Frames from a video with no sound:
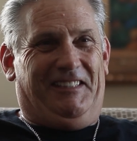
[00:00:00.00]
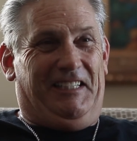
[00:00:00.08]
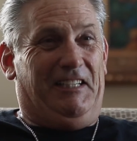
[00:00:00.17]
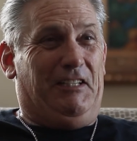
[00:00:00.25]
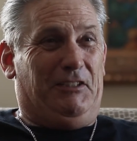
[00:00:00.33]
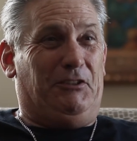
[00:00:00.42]

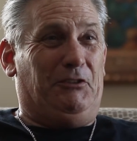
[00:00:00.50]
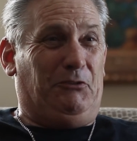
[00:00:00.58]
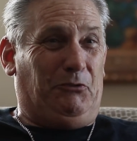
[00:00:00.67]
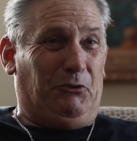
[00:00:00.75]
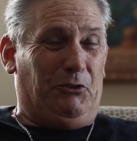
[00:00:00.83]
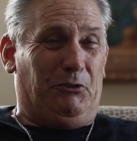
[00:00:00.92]
And this is
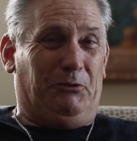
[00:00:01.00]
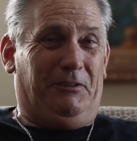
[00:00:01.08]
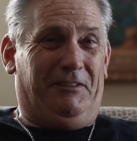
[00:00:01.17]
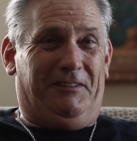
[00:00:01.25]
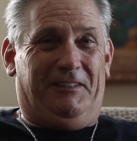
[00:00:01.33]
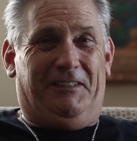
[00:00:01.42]
true.
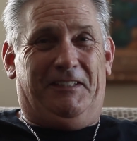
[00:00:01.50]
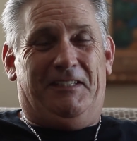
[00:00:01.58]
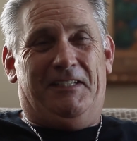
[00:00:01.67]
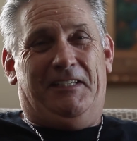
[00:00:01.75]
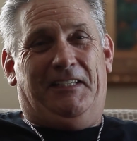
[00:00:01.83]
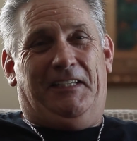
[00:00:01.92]

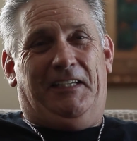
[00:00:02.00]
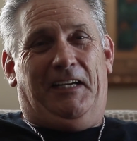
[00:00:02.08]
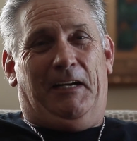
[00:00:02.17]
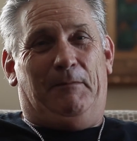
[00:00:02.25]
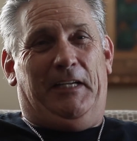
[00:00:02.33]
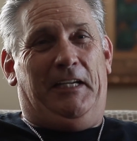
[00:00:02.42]

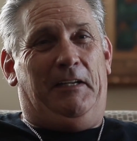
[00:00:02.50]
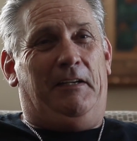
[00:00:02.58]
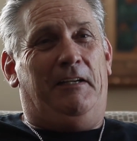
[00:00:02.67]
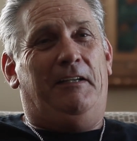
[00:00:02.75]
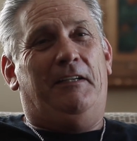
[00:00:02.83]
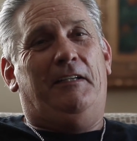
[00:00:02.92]
He
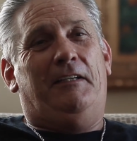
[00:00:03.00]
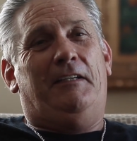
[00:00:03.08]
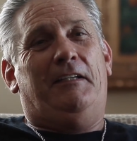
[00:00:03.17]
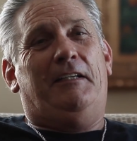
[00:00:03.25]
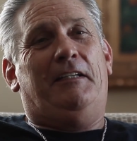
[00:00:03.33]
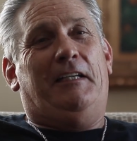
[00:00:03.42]

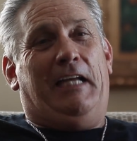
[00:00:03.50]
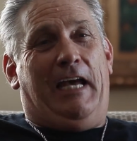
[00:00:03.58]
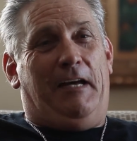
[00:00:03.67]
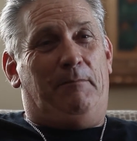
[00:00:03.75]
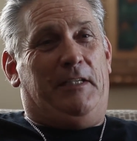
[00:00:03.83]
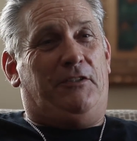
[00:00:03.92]

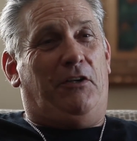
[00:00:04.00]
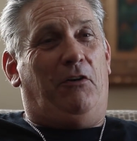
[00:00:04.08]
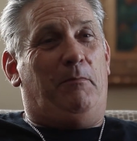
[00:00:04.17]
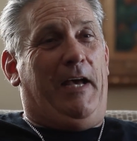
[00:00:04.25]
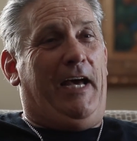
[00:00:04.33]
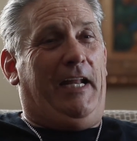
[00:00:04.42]
had me so
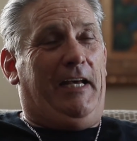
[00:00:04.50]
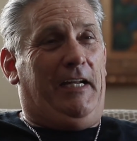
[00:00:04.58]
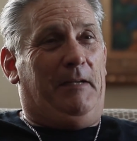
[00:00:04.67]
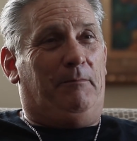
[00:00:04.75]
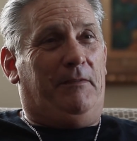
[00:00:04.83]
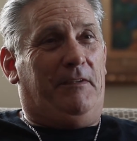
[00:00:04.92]
mad at
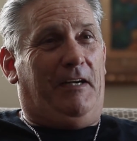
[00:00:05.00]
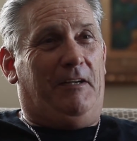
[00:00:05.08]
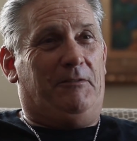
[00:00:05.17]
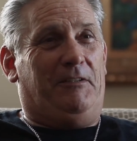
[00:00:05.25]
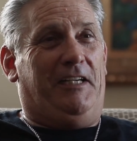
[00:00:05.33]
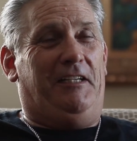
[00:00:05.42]
him, I
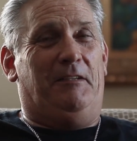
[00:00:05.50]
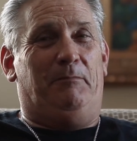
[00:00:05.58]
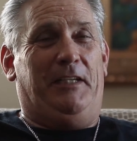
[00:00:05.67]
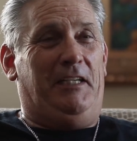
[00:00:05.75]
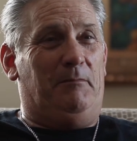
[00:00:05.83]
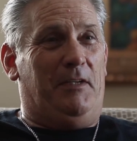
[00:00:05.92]
was ready to
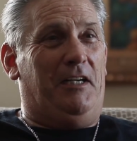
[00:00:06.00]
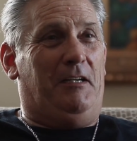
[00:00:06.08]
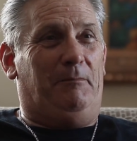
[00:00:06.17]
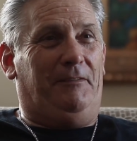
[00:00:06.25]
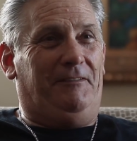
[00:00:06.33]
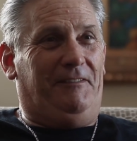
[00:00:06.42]
beat him up.
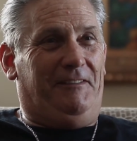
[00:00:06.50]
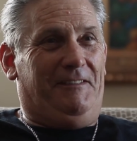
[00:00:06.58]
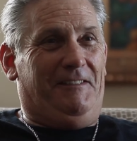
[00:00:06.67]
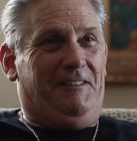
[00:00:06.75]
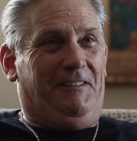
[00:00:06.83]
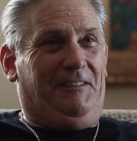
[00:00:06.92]

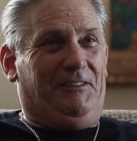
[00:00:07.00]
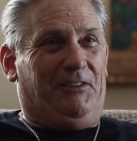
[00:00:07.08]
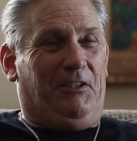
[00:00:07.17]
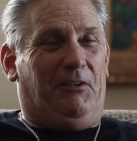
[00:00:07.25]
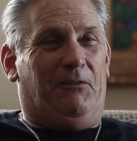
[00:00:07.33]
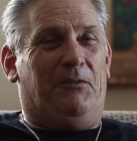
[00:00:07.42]

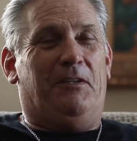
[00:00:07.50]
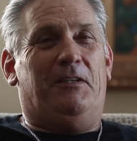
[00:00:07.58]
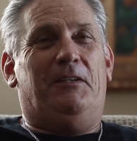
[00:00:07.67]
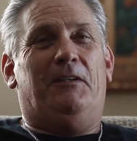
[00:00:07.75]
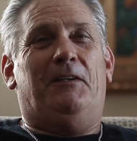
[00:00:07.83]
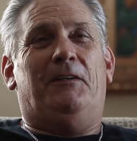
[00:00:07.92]
So
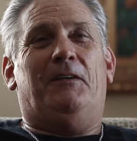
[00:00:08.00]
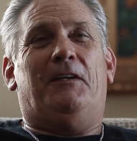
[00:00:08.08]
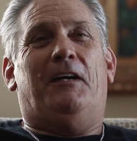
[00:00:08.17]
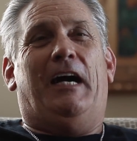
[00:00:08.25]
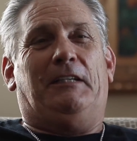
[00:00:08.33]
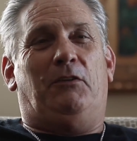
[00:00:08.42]

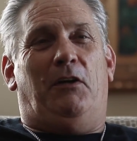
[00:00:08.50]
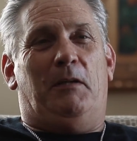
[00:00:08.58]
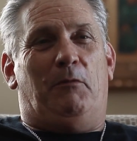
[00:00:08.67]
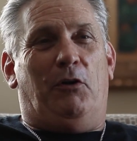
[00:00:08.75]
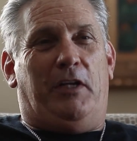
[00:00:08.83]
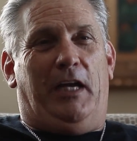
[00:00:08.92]
I told
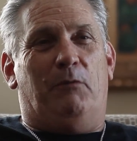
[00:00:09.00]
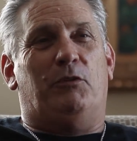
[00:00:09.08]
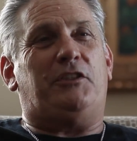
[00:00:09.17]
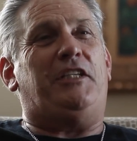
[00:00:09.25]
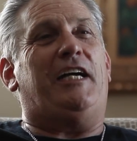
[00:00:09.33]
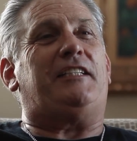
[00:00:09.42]
him, okay,
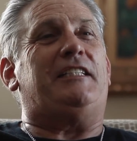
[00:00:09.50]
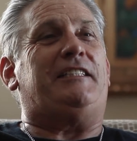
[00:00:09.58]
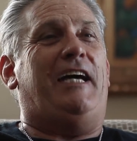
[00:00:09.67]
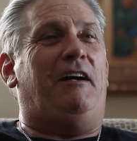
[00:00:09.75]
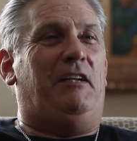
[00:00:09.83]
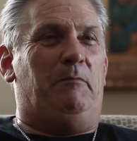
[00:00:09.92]
we'll check this
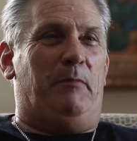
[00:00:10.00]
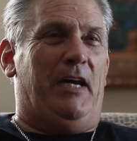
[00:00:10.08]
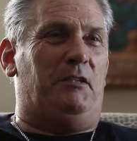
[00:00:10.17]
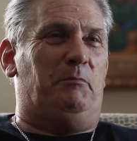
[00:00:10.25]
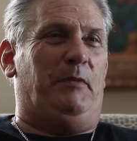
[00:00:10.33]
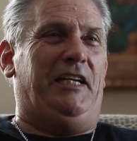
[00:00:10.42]
out. It
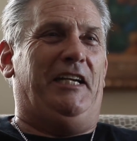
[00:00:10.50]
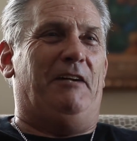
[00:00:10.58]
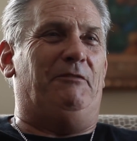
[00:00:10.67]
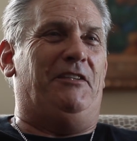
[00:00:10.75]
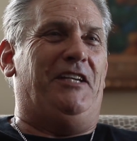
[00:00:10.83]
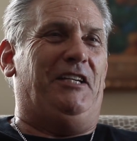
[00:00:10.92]
better be
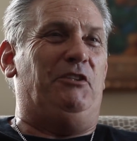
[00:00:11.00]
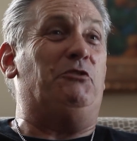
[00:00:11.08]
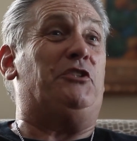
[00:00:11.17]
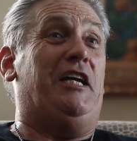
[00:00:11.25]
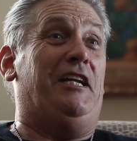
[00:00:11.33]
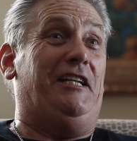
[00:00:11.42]
everything you
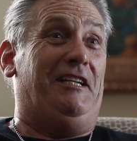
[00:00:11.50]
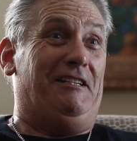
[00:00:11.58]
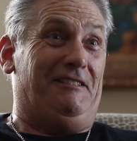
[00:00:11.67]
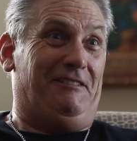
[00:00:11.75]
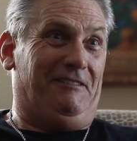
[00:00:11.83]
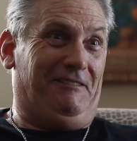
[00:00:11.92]
said it
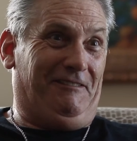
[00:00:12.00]
is.